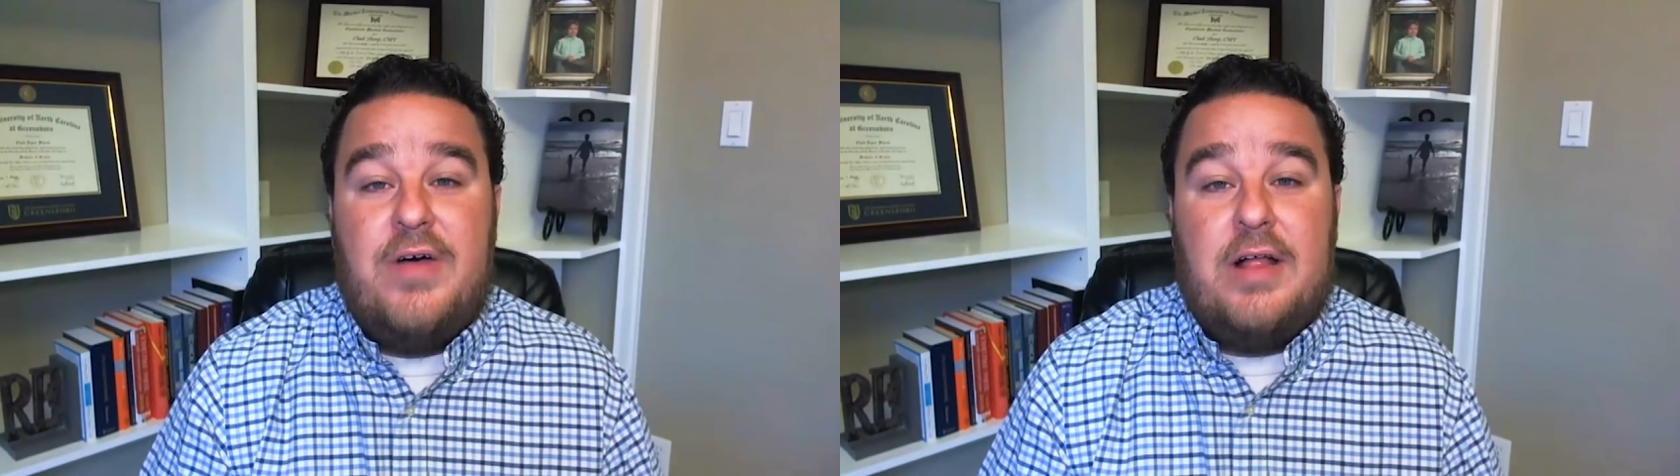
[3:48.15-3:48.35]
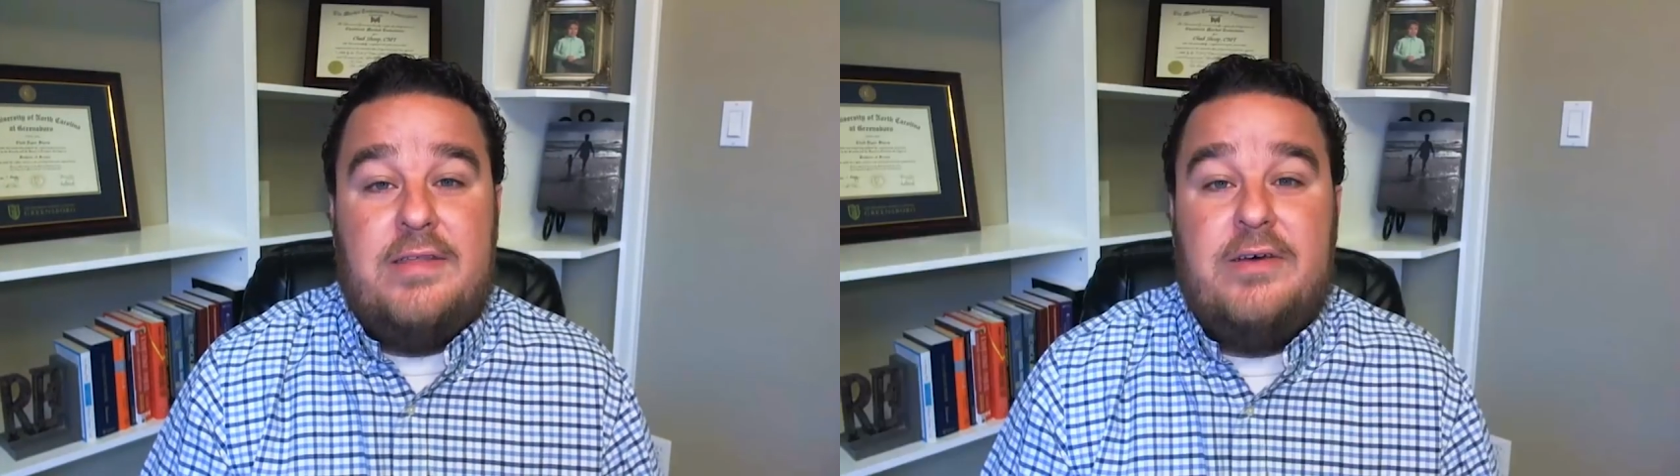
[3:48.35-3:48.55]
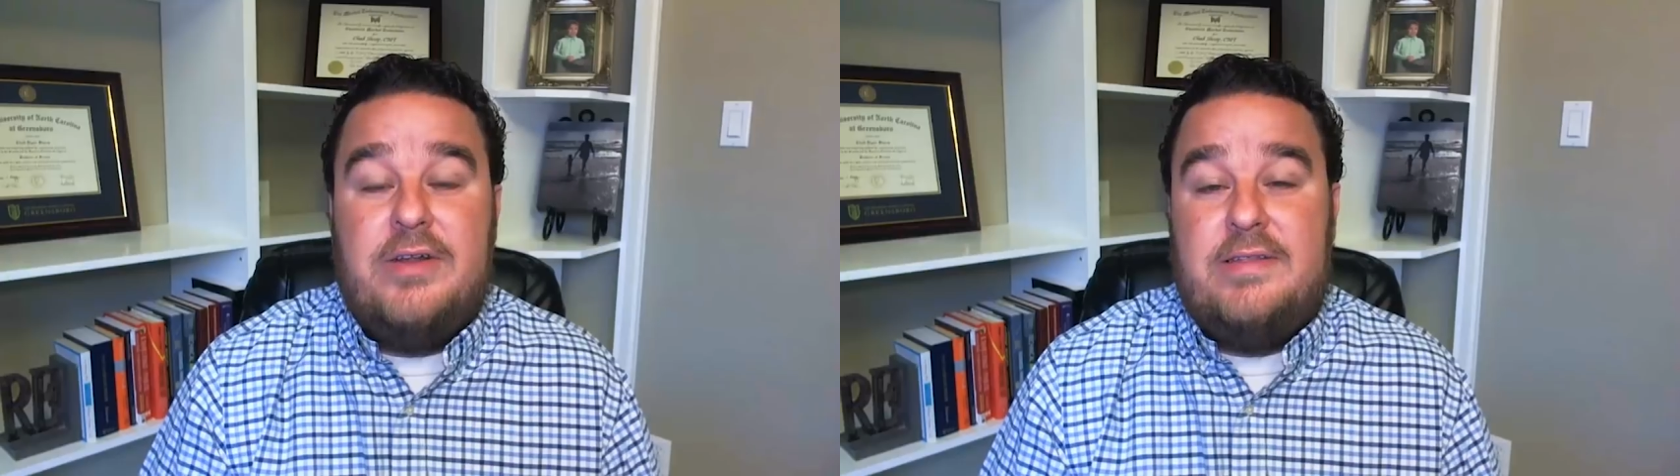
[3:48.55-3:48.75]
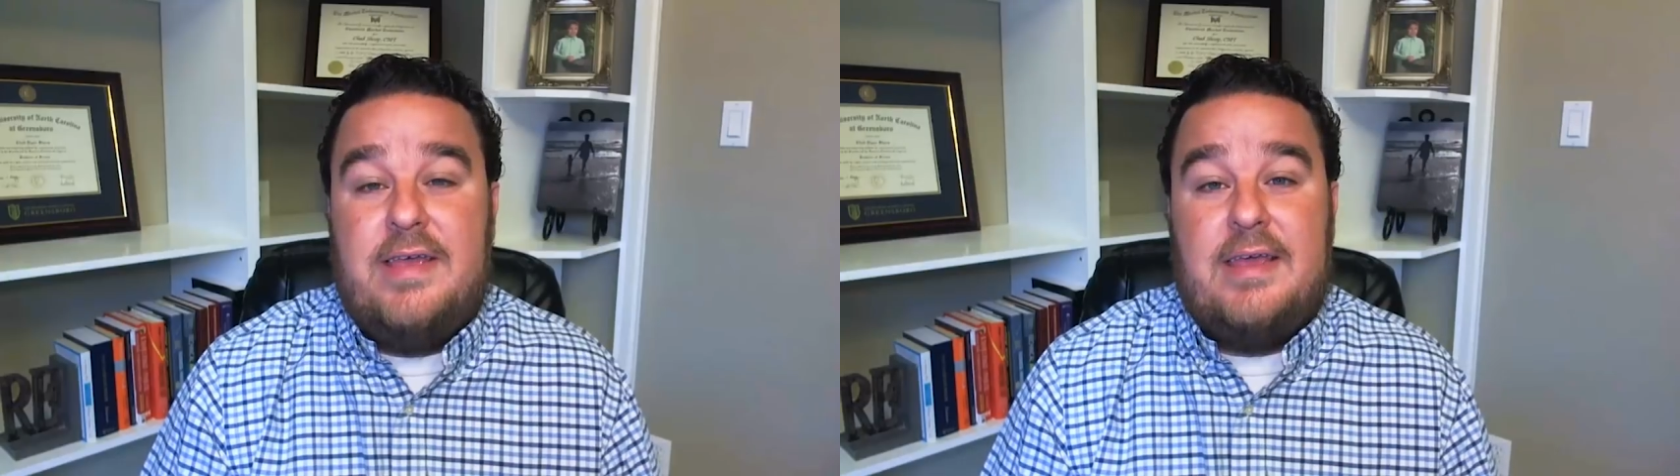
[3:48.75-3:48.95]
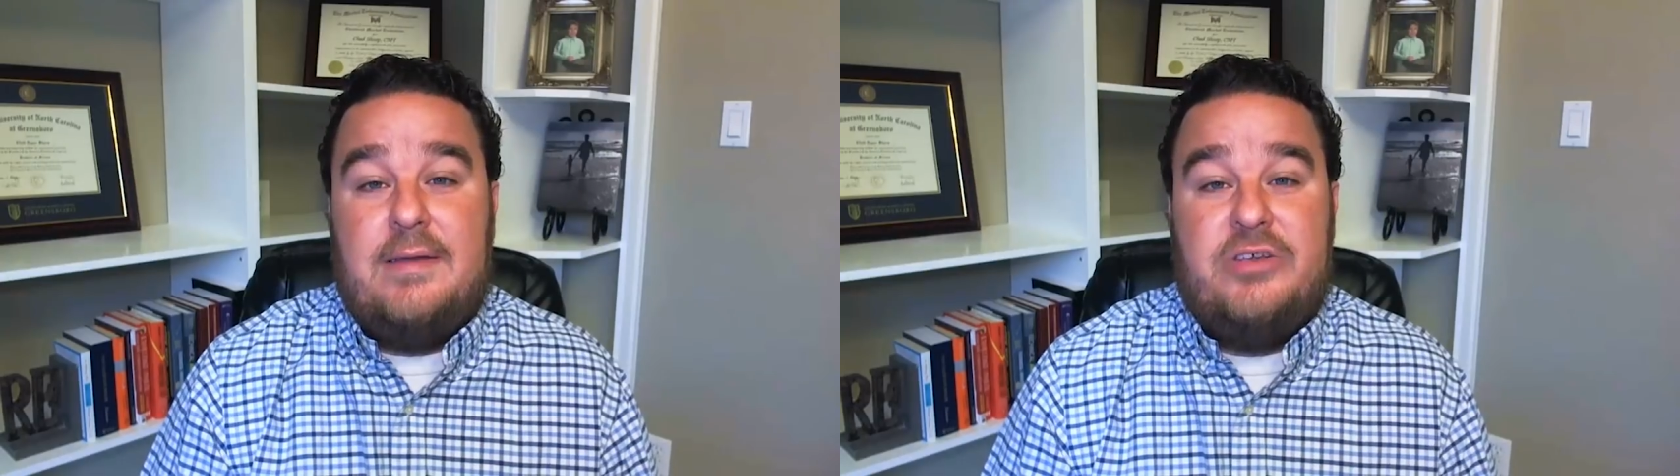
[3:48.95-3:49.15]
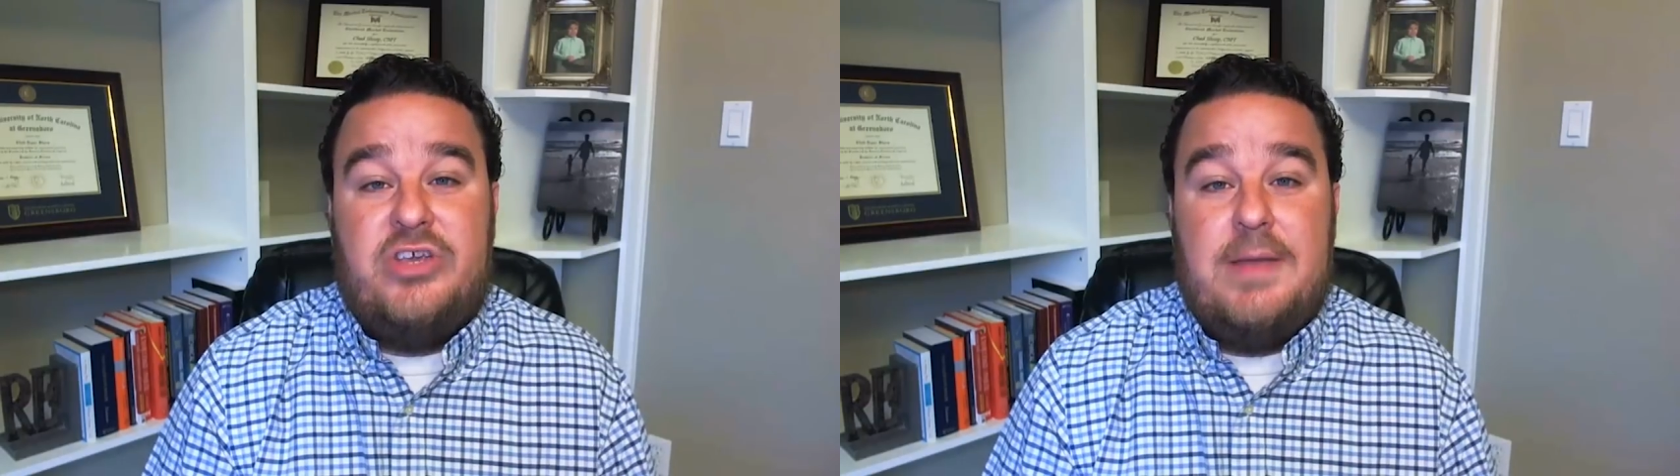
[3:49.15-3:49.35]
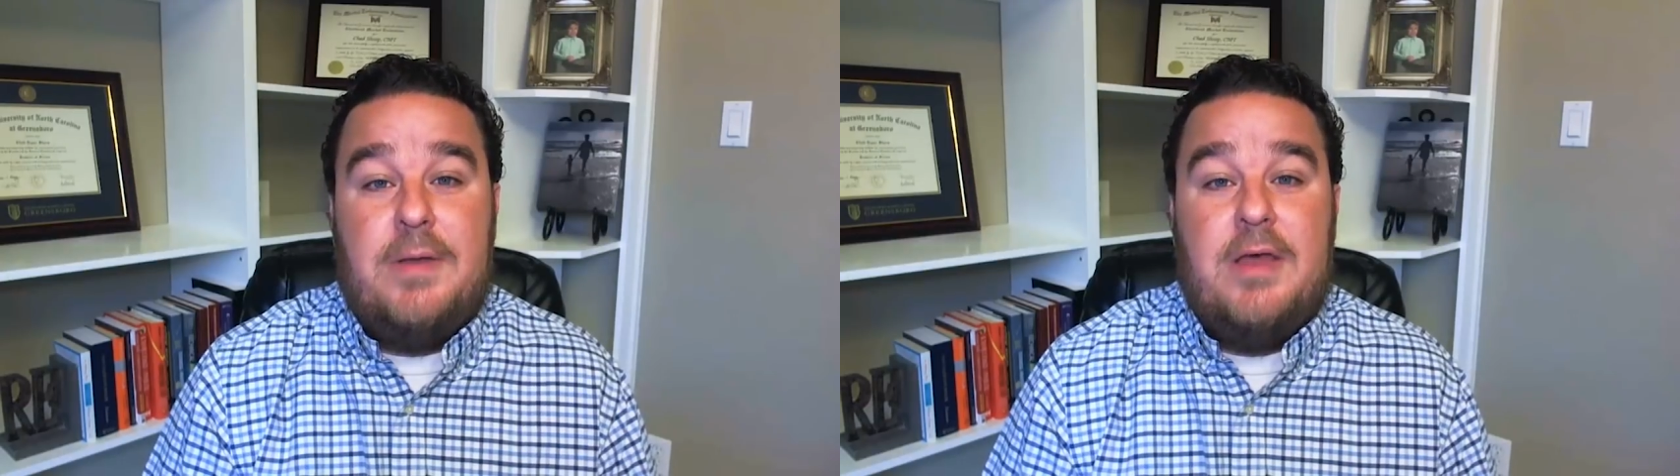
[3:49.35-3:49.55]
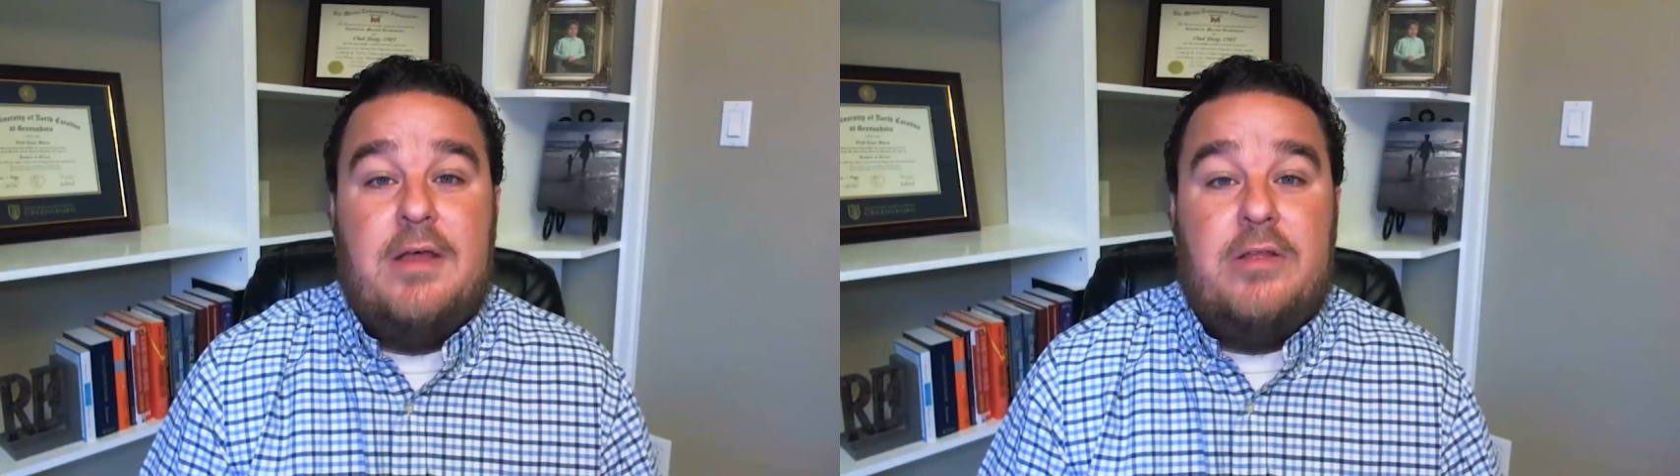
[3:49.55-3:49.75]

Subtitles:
volatility taking shape